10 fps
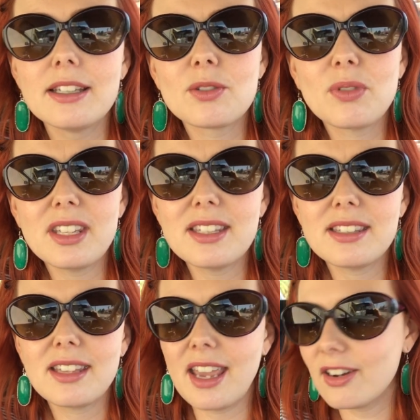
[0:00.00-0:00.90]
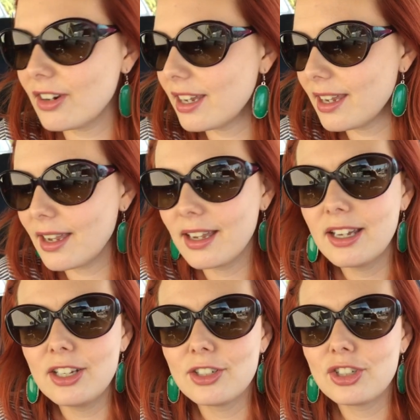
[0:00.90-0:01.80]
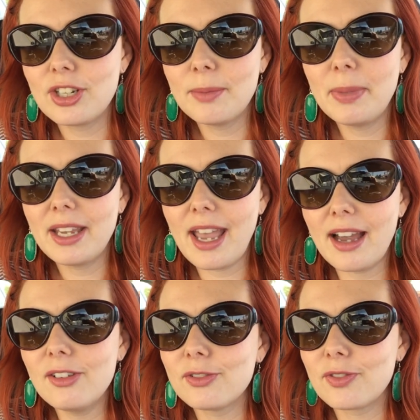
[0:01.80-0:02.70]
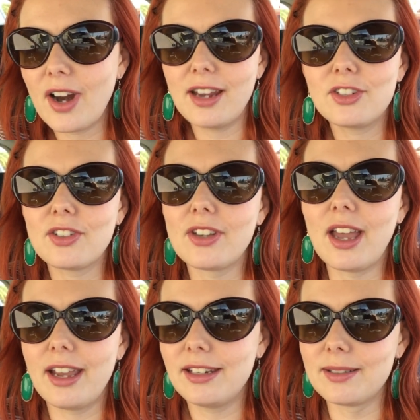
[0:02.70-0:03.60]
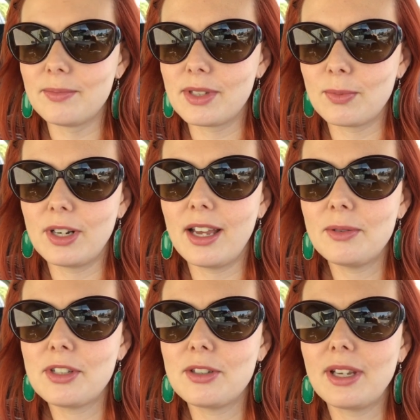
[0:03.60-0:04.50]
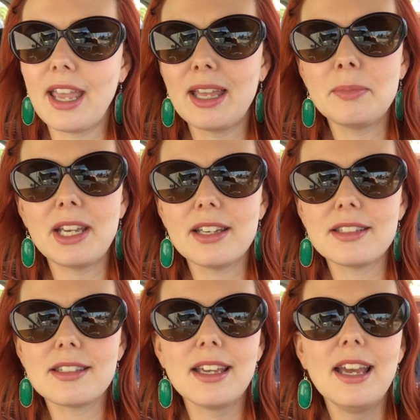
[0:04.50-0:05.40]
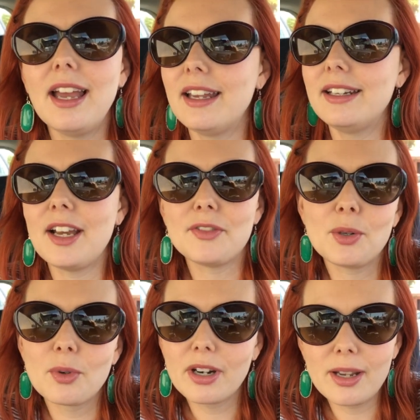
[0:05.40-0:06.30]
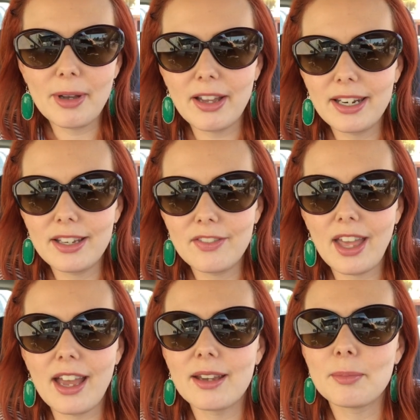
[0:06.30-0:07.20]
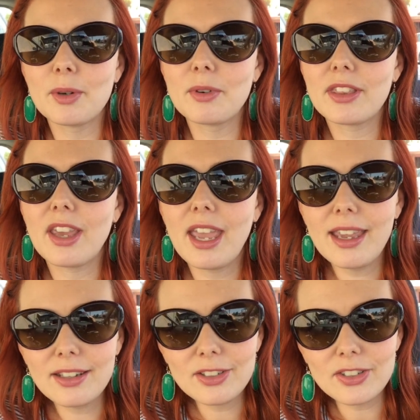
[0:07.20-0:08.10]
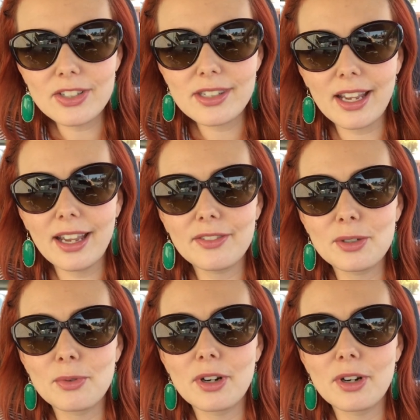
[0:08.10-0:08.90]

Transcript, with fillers: It's really scary shipping out fragile items. When I was doing headbands, I didn't have to worry about any of that, but with candles, I have to